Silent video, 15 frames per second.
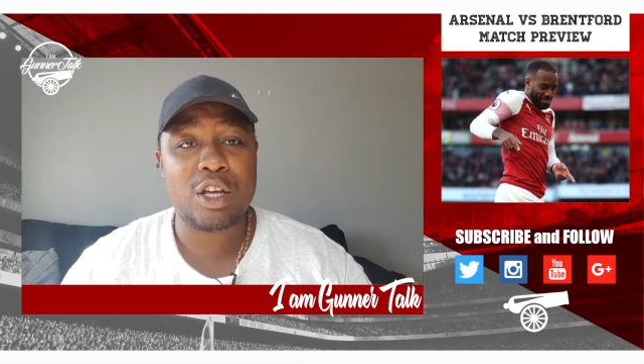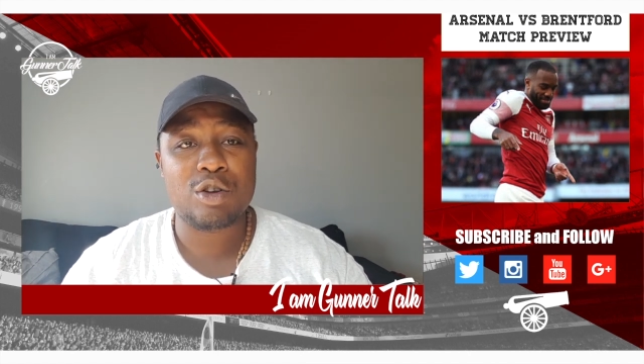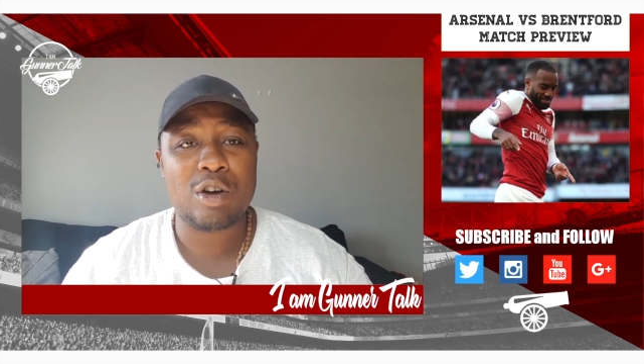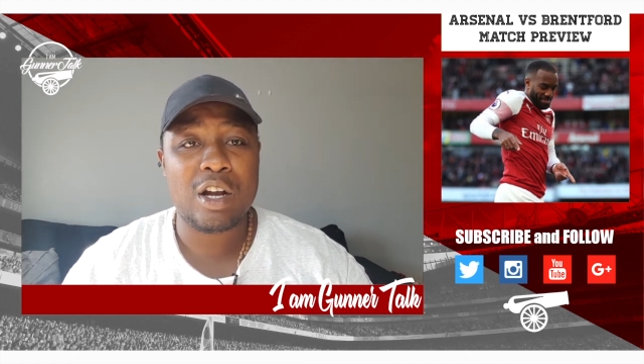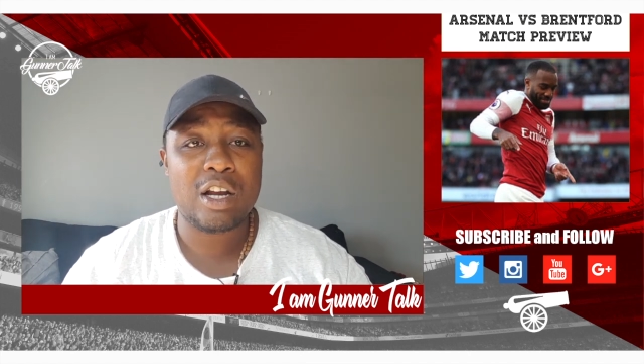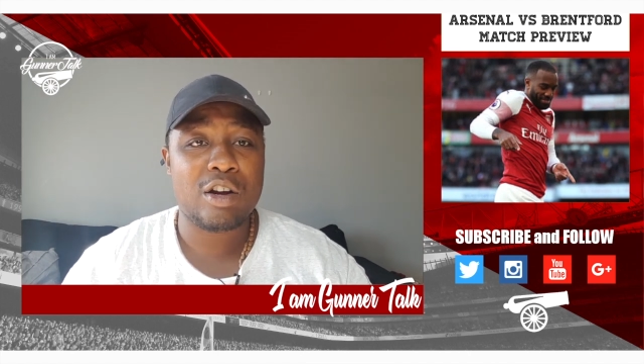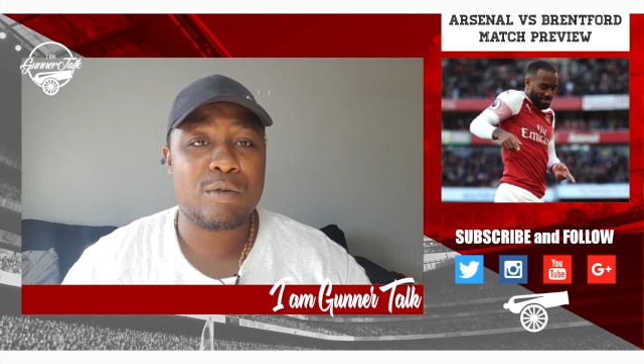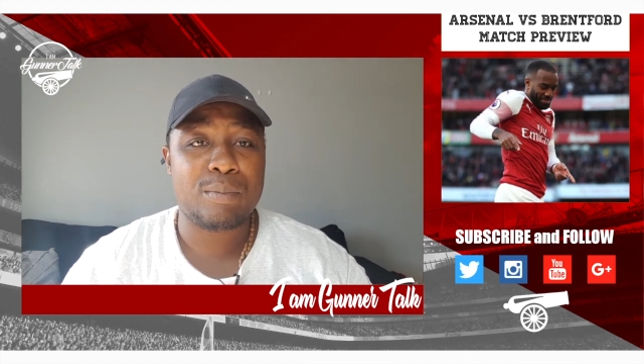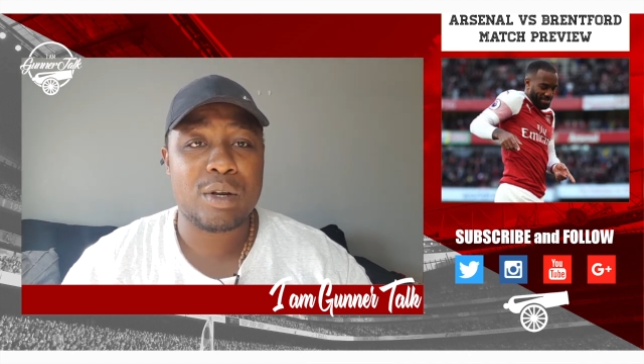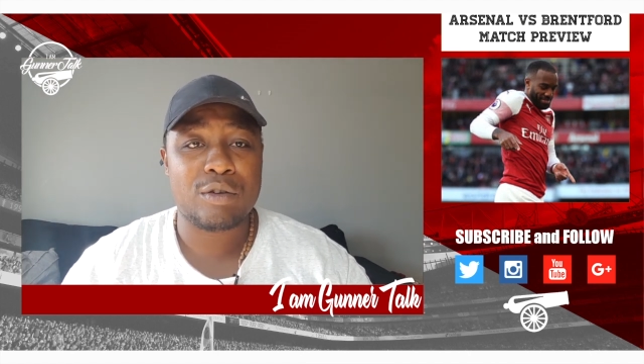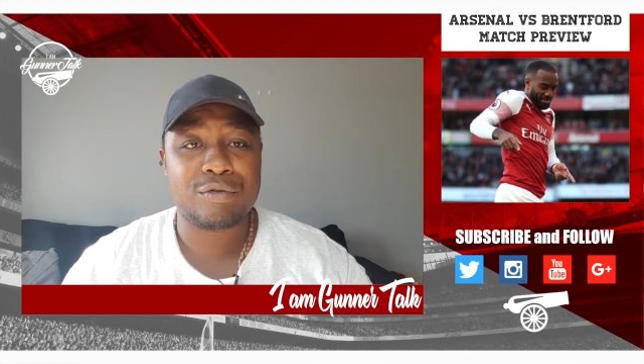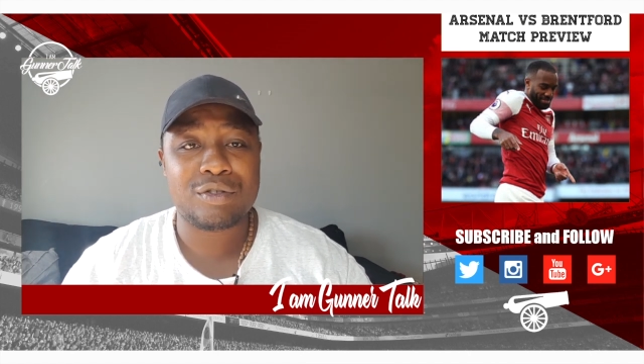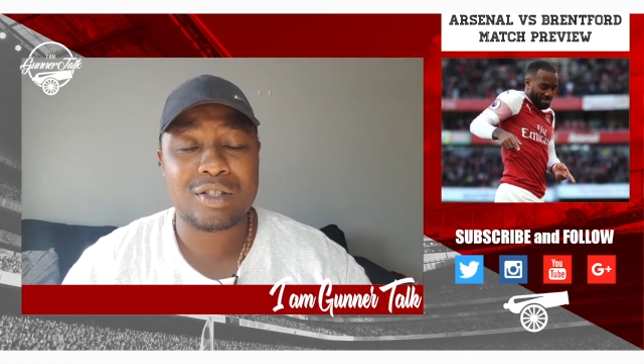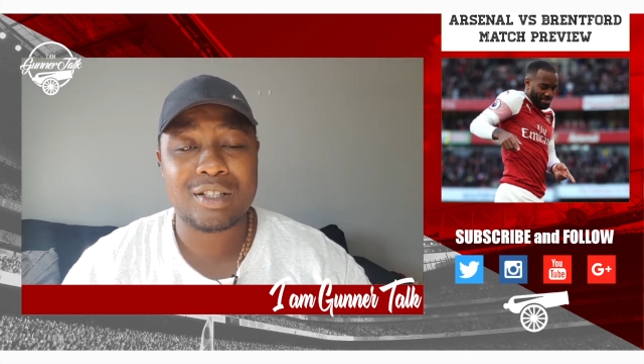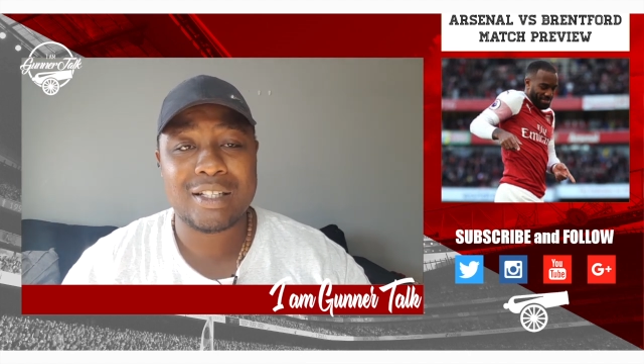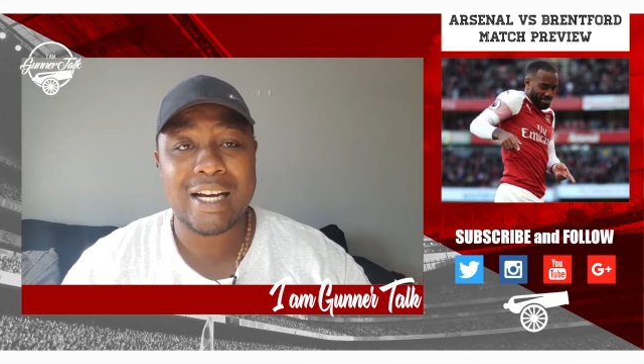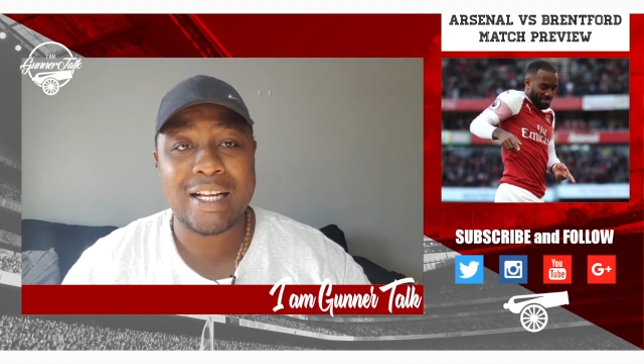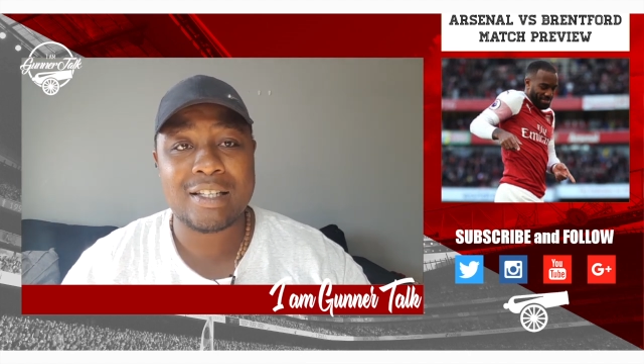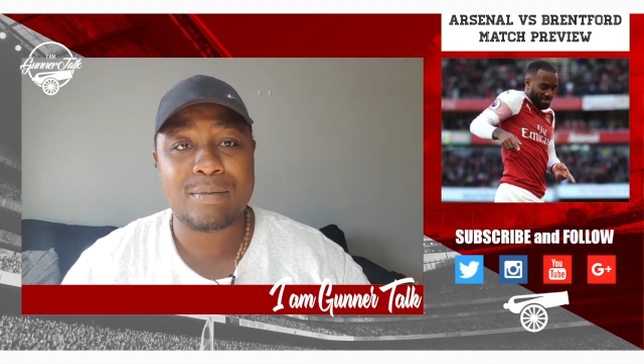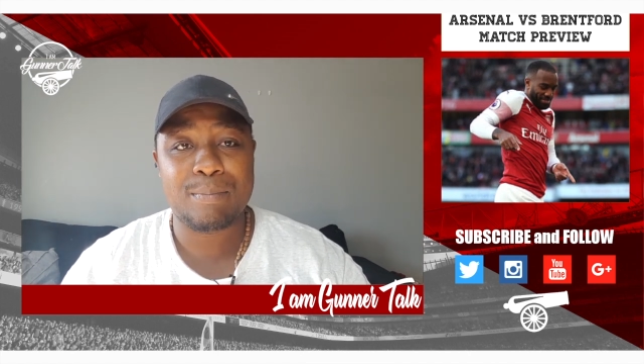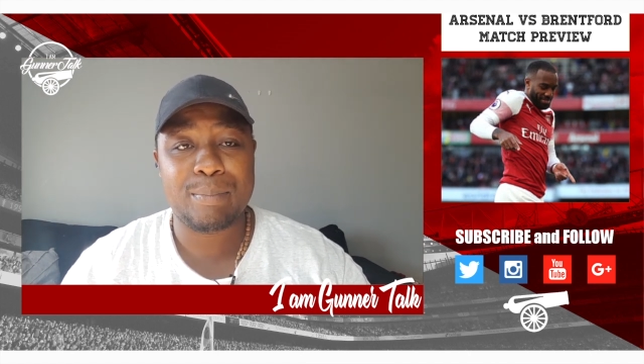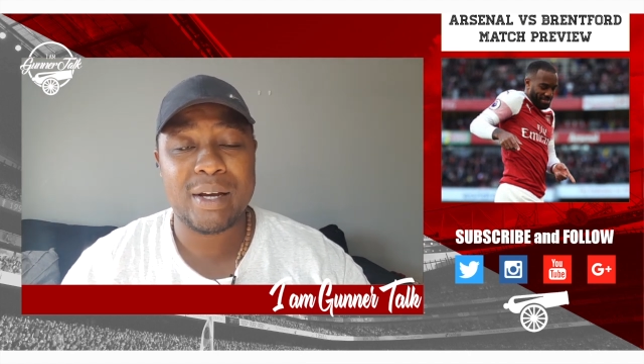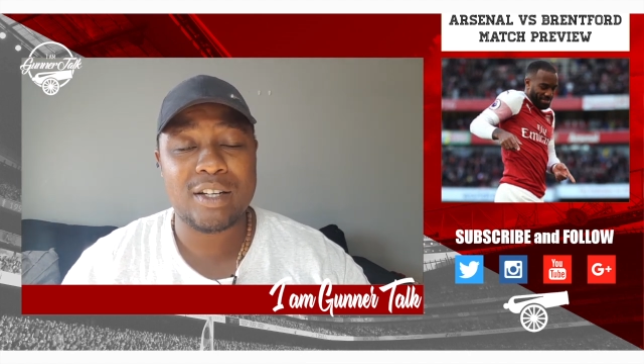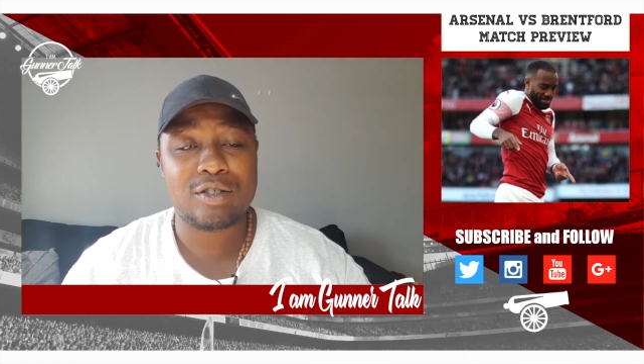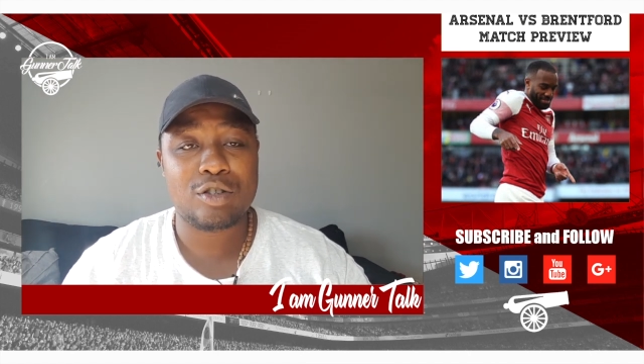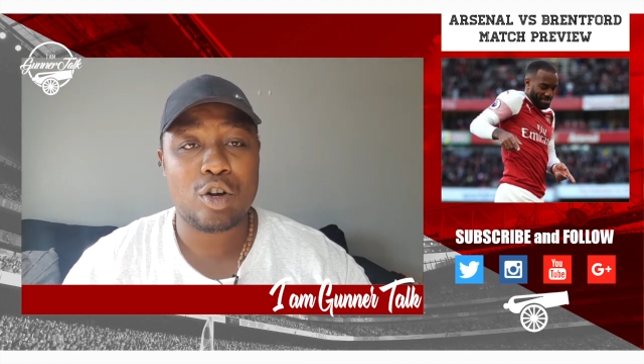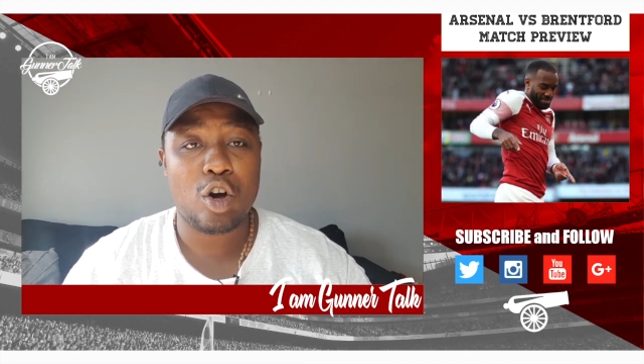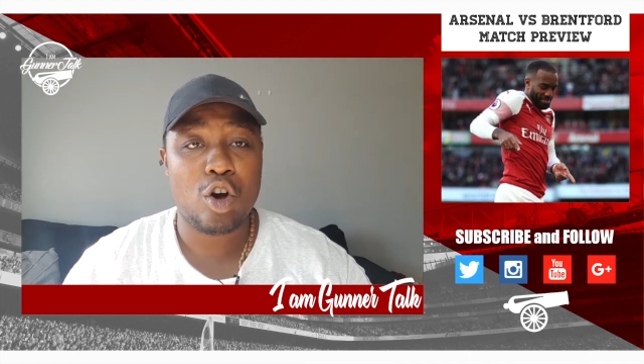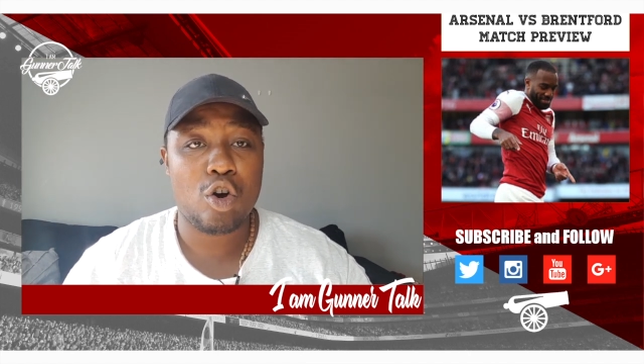you a little bit of stats based